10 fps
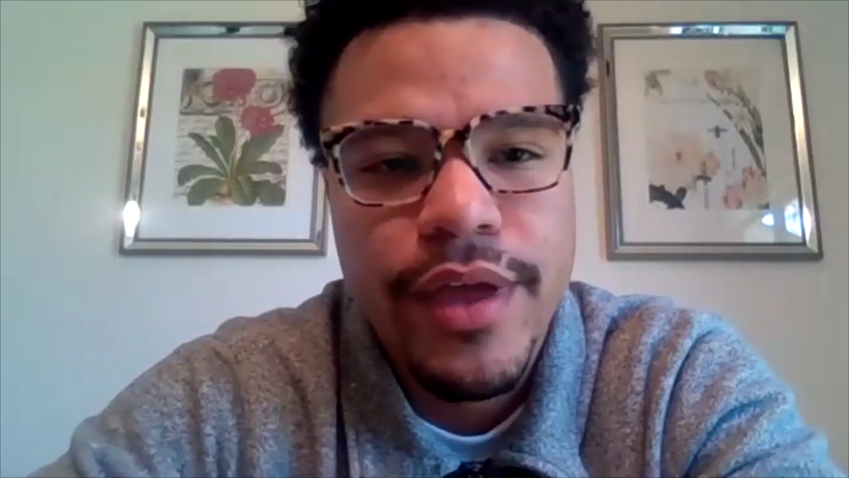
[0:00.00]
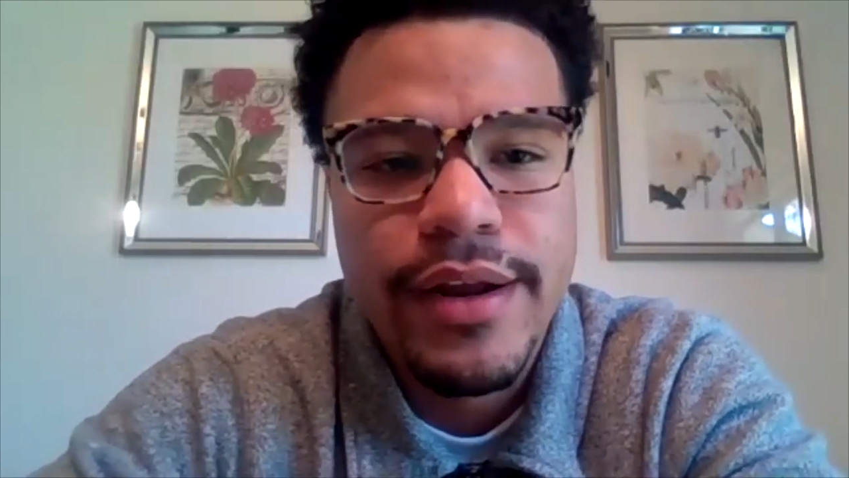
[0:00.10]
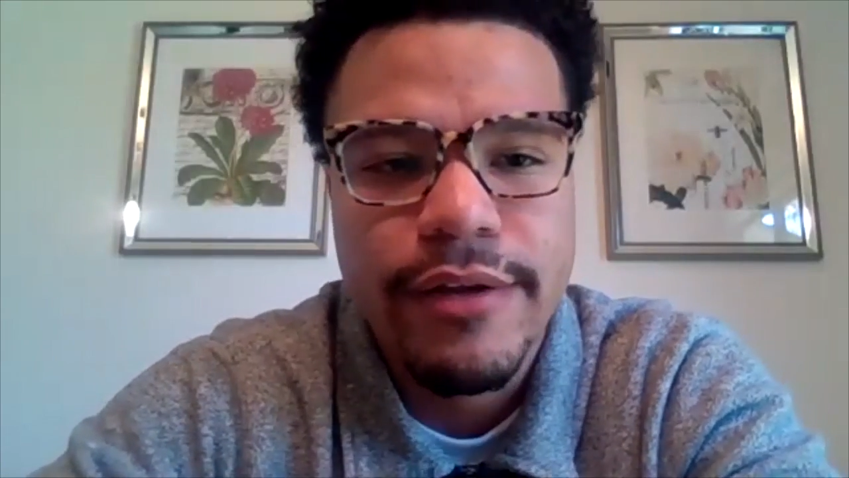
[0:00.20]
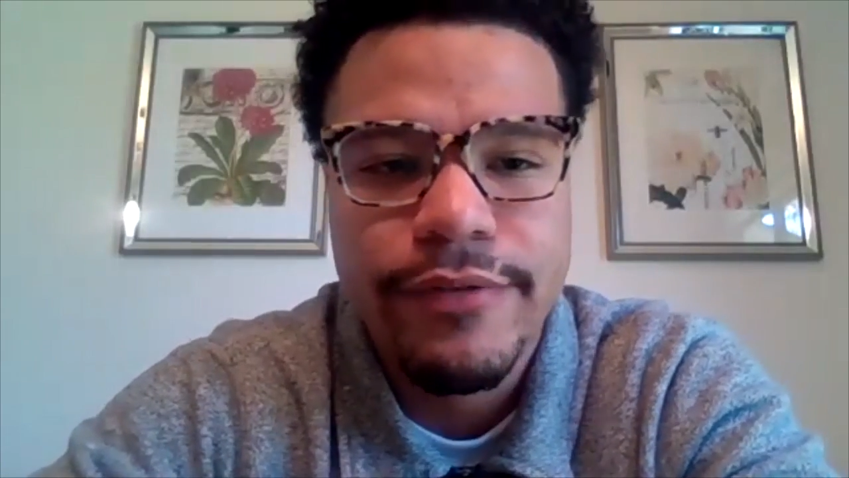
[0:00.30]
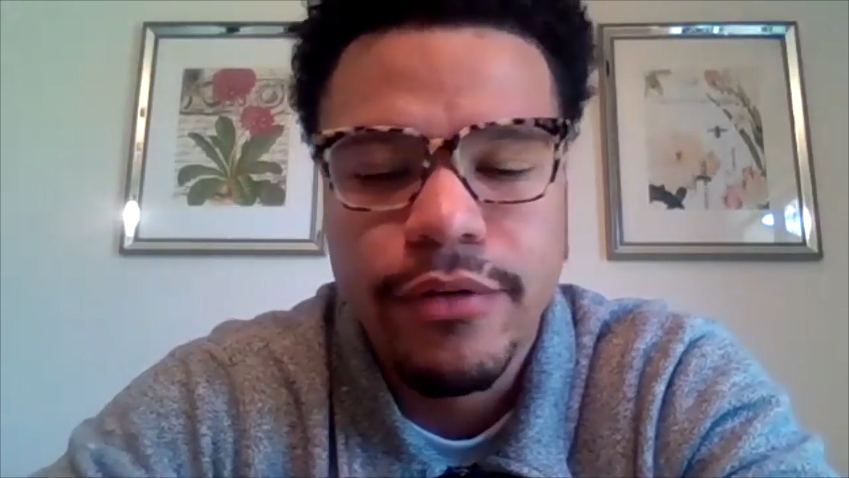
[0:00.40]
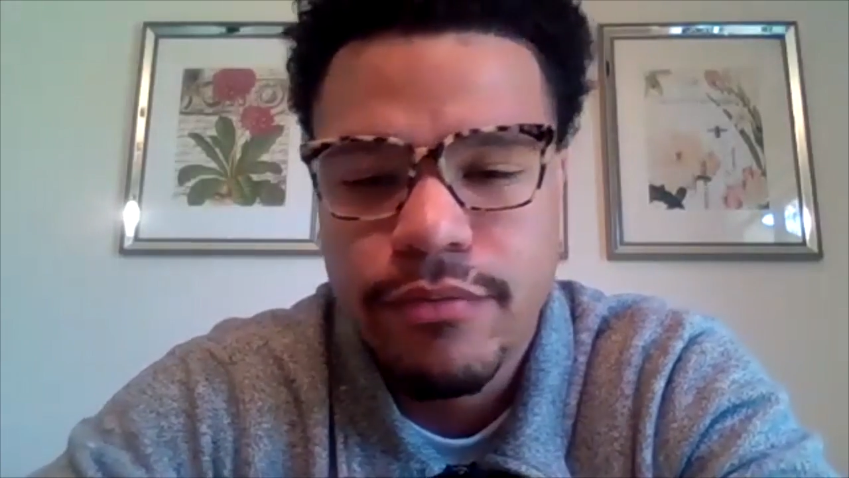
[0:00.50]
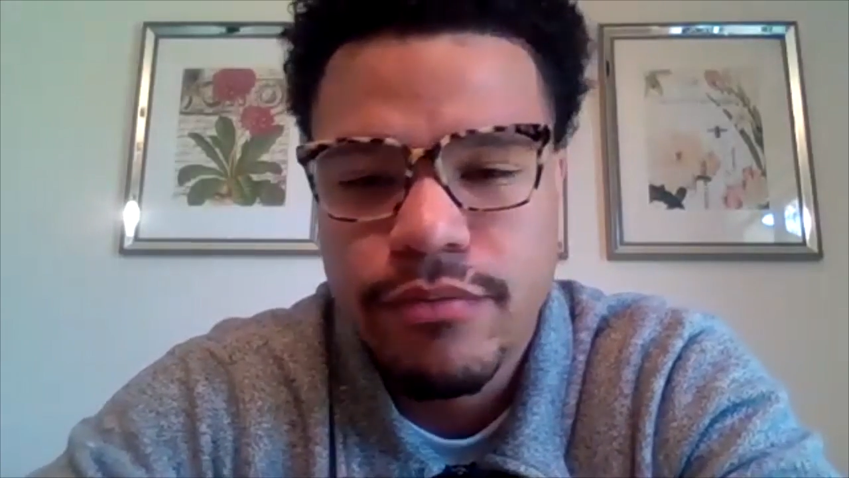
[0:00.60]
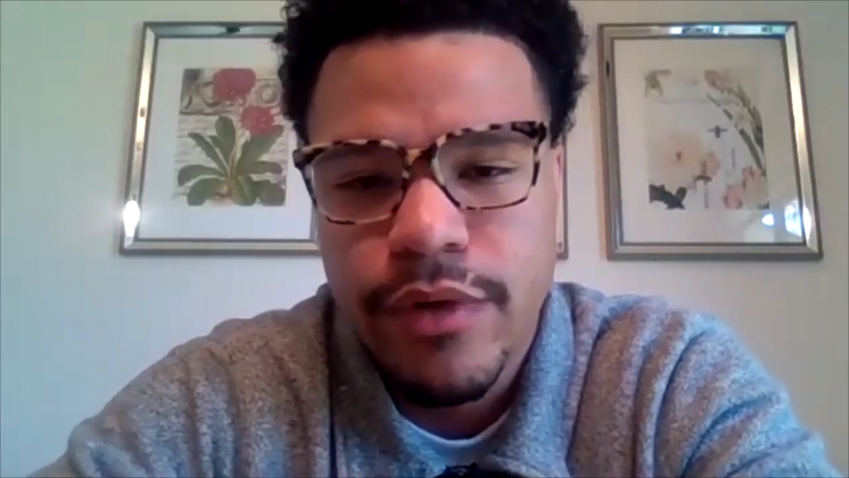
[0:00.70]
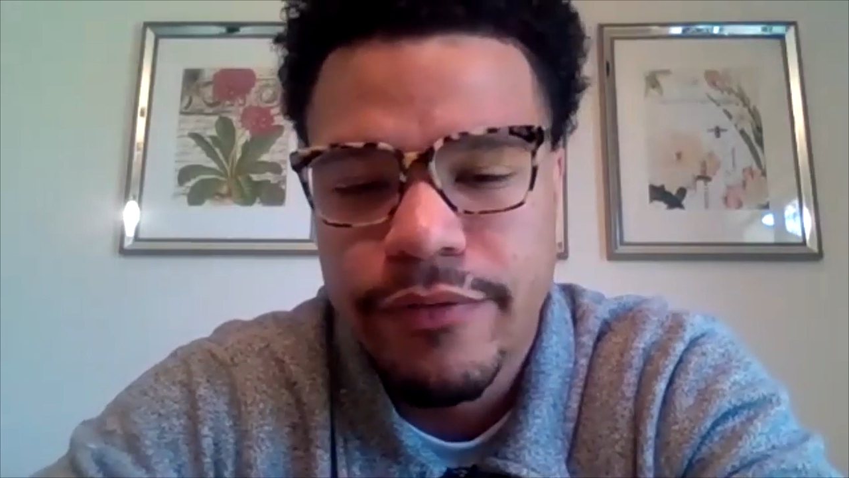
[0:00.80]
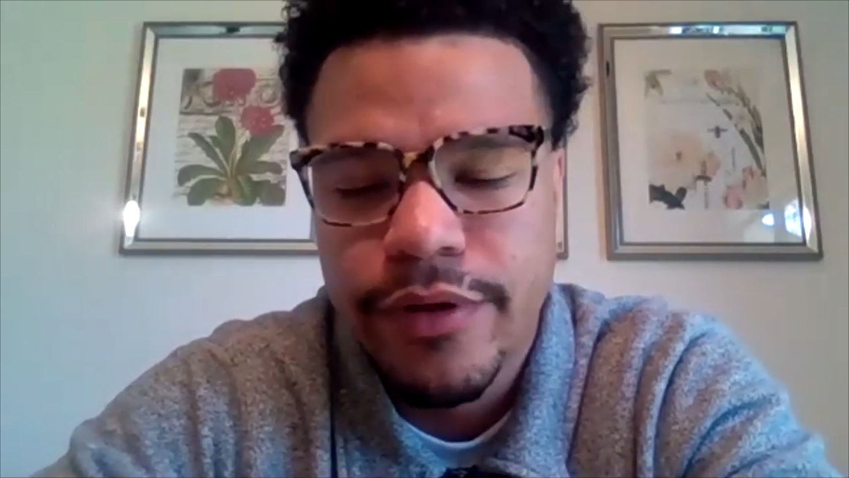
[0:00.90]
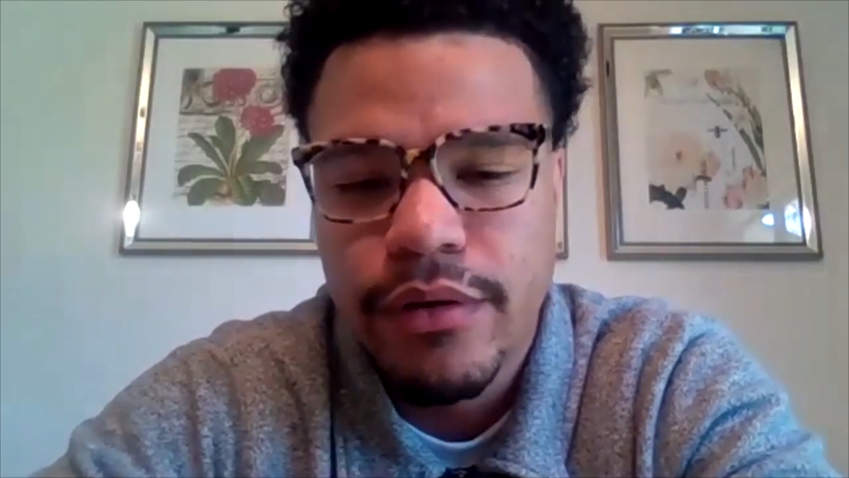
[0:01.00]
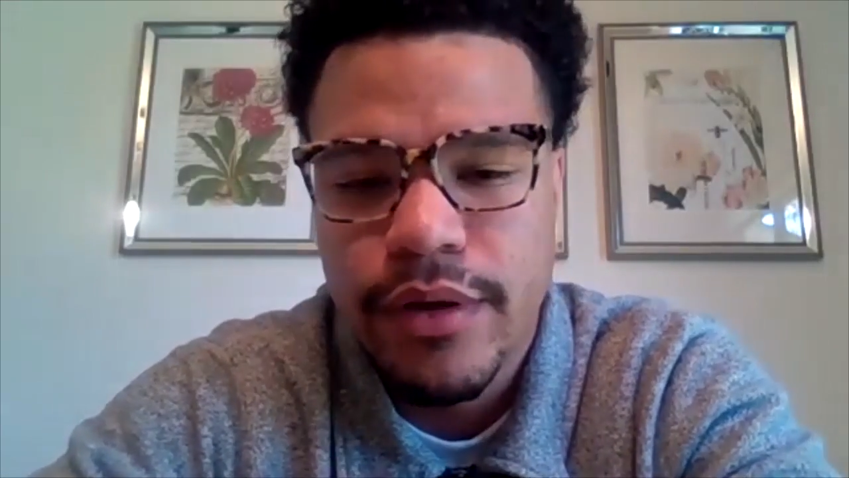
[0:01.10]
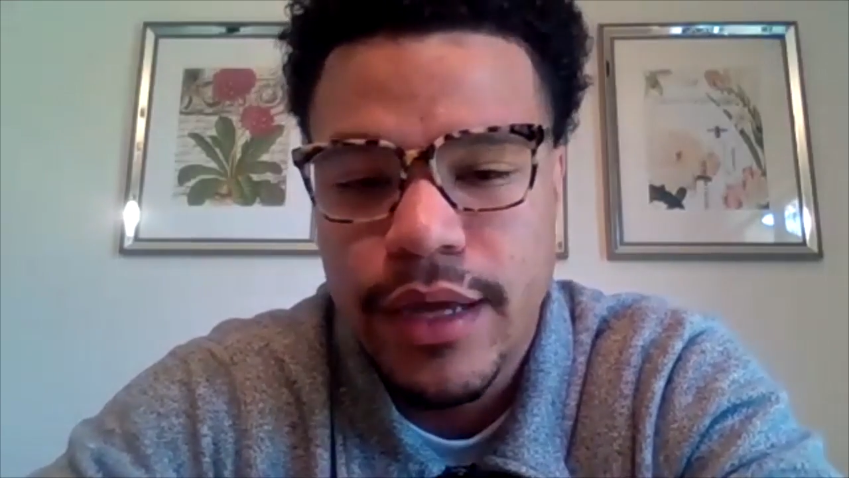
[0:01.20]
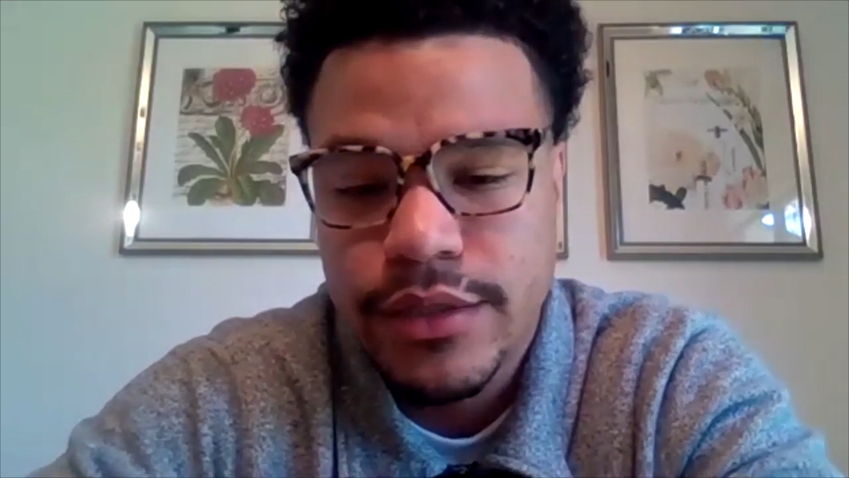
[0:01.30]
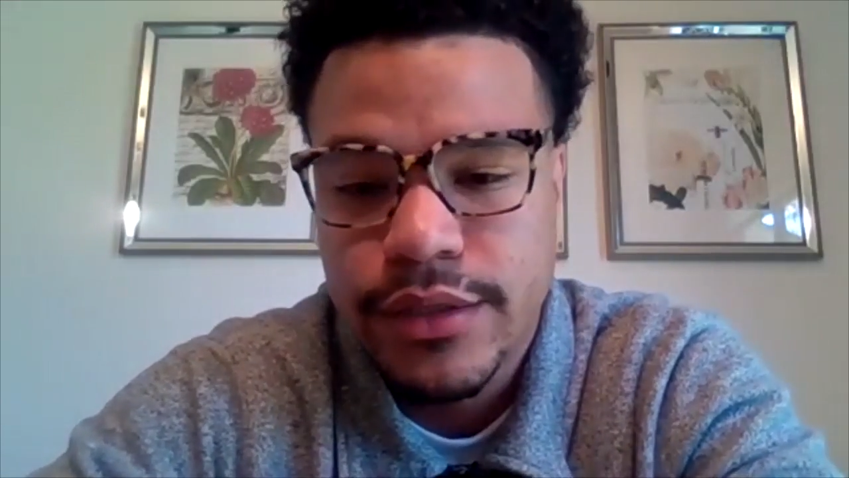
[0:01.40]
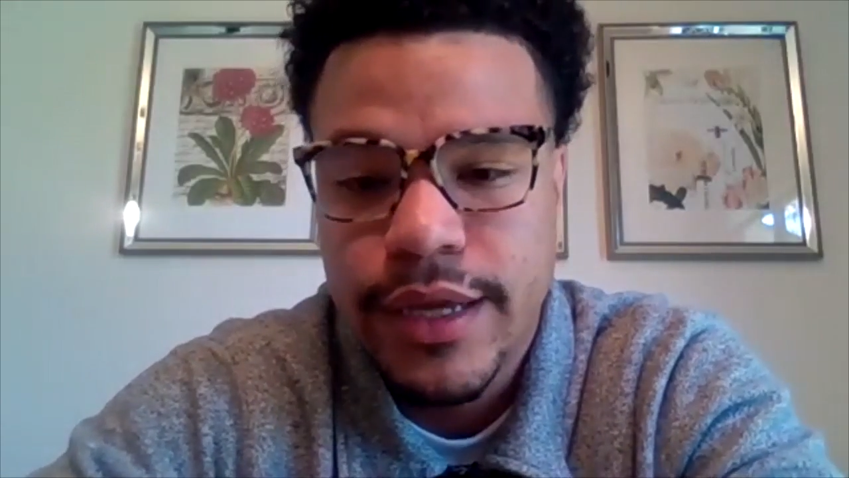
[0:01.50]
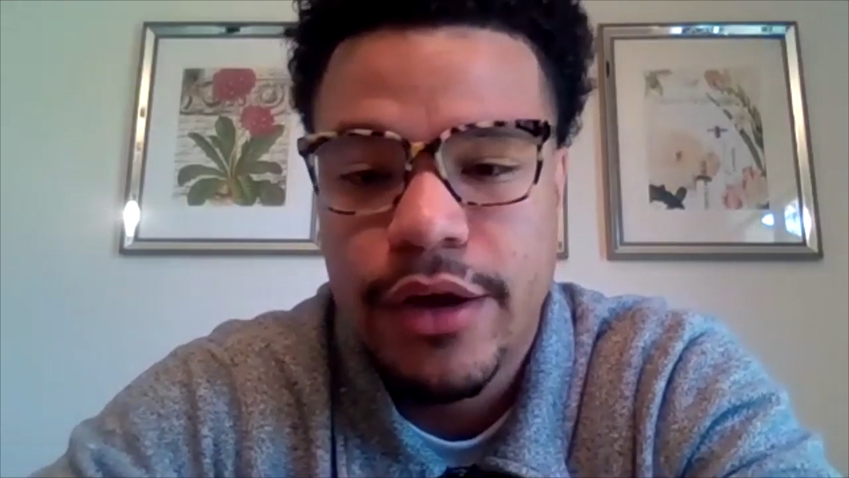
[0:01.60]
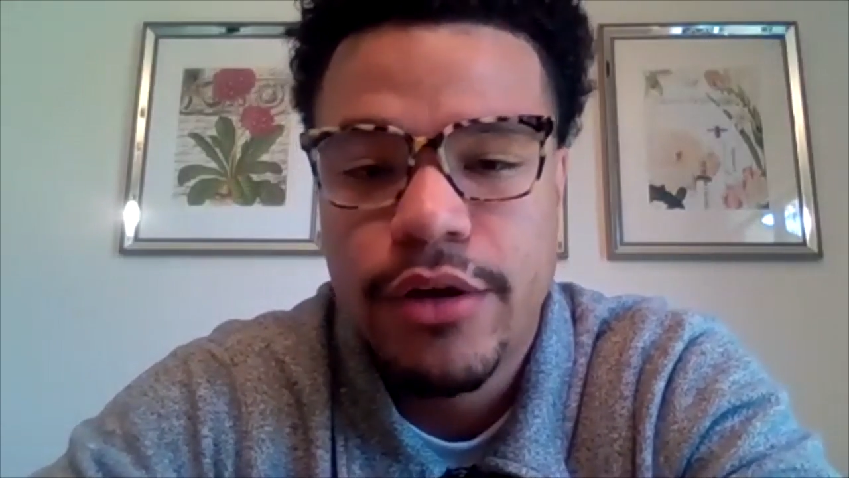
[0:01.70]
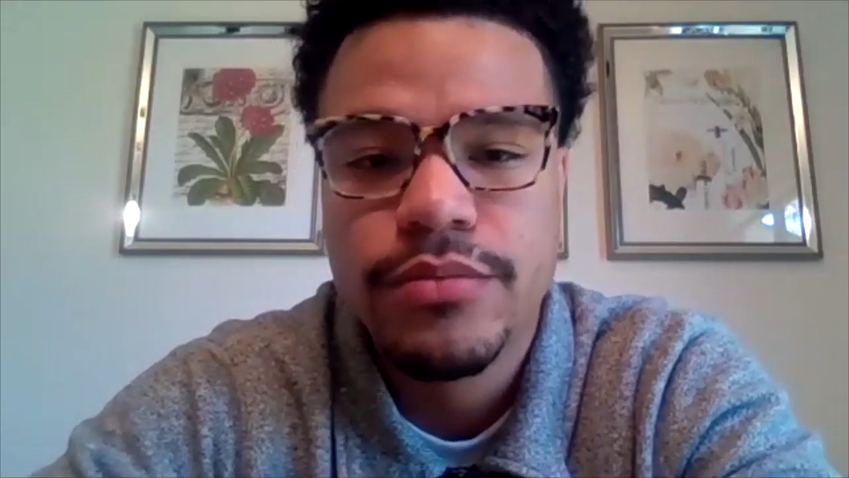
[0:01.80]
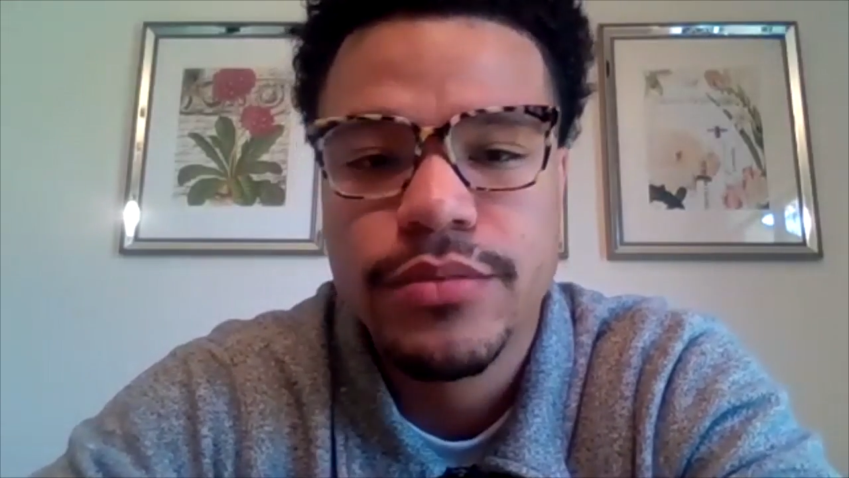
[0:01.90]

and I felt actually at home.